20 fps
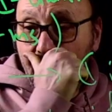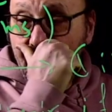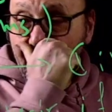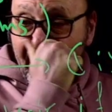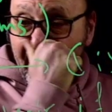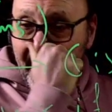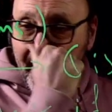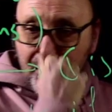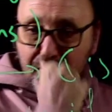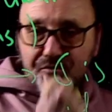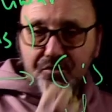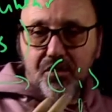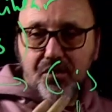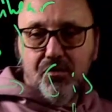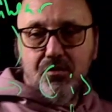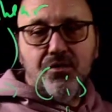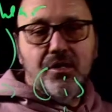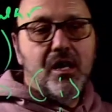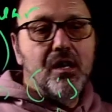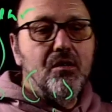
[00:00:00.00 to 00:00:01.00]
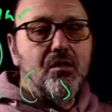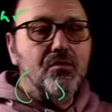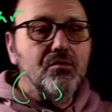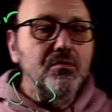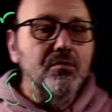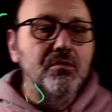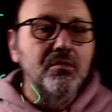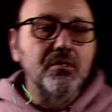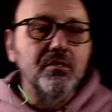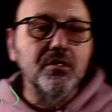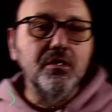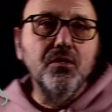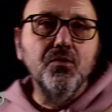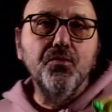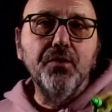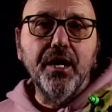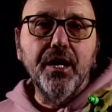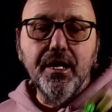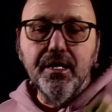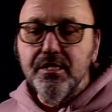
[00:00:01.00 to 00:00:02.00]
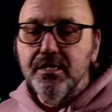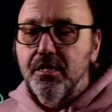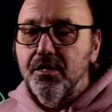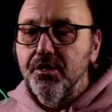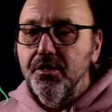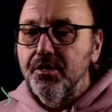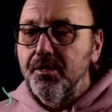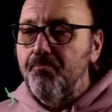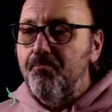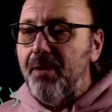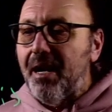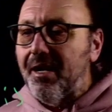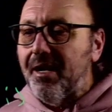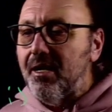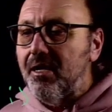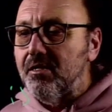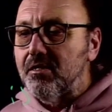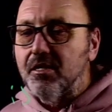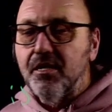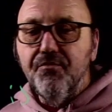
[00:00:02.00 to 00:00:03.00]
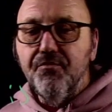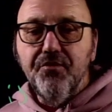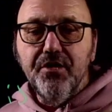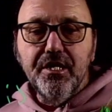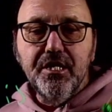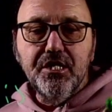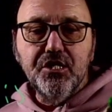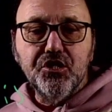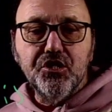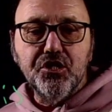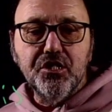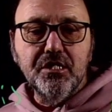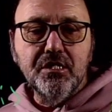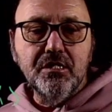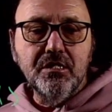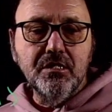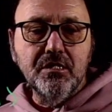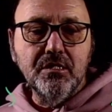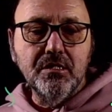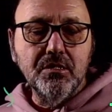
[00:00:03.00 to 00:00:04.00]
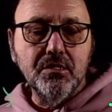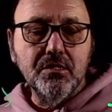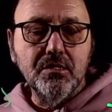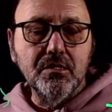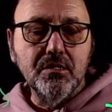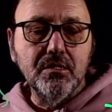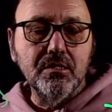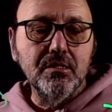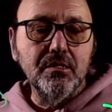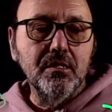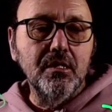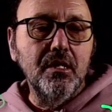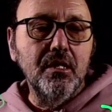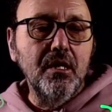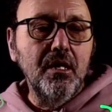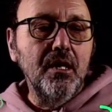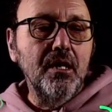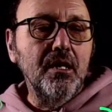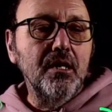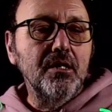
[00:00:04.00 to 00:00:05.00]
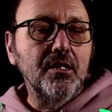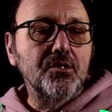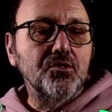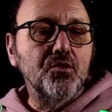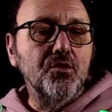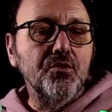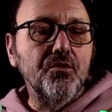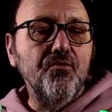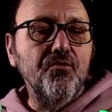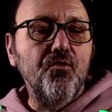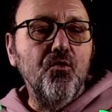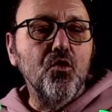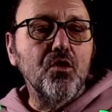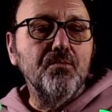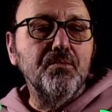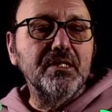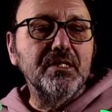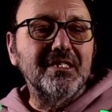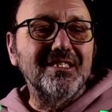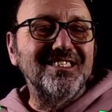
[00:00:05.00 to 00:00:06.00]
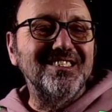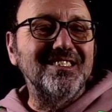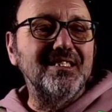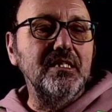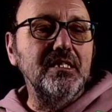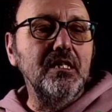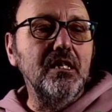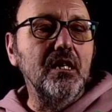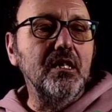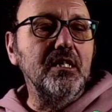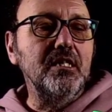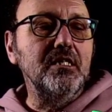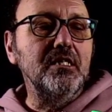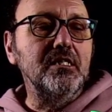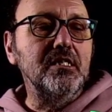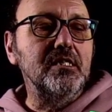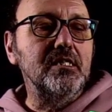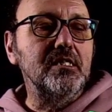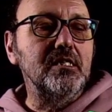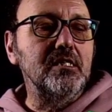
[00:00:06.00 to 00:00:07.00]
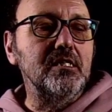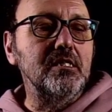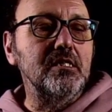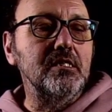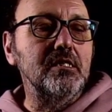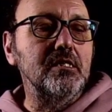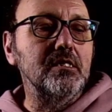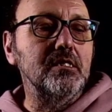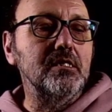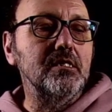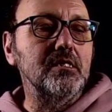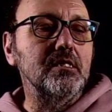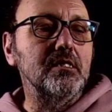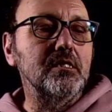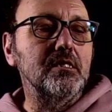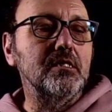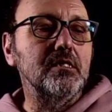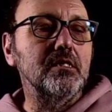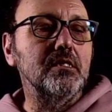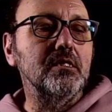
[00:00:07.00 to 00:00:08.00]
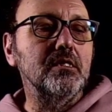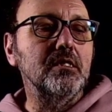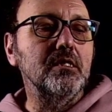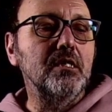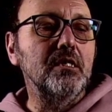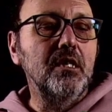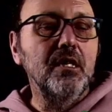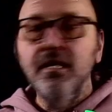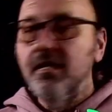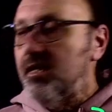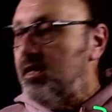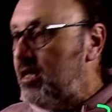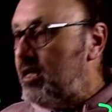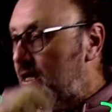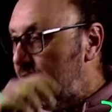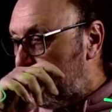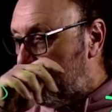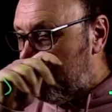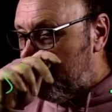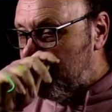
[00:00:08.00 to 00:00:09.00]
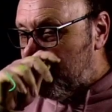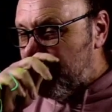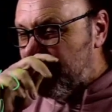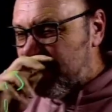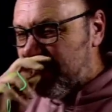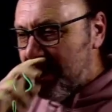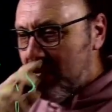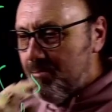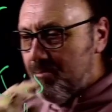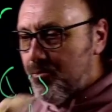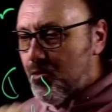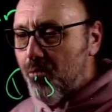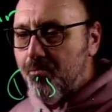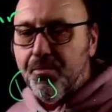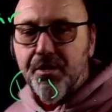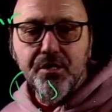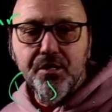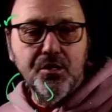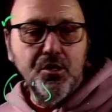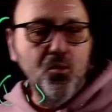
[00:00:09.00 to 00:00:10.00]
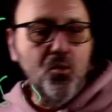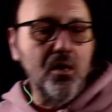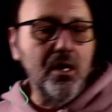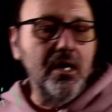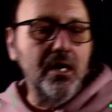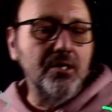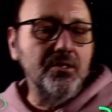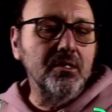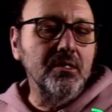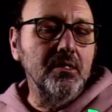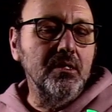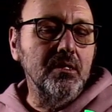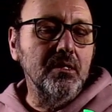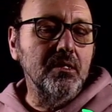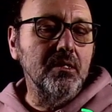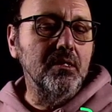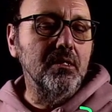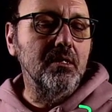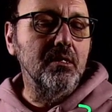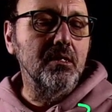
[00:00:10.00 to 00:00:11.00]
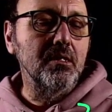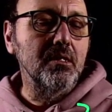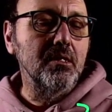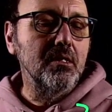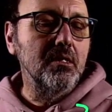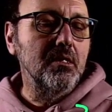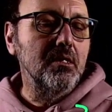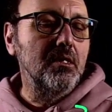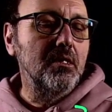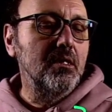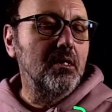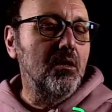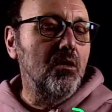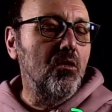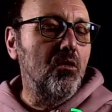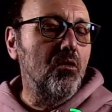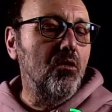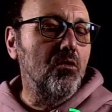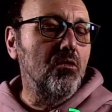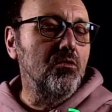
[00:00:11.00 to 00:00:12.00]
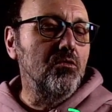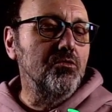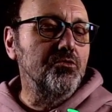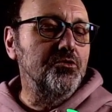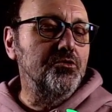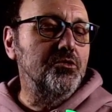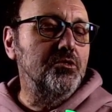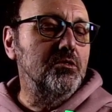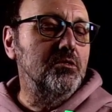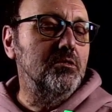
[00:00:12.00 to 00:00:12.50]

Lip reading: And of course, now if we consider the parallel definition, so the form is C linear if the same property 1 holds,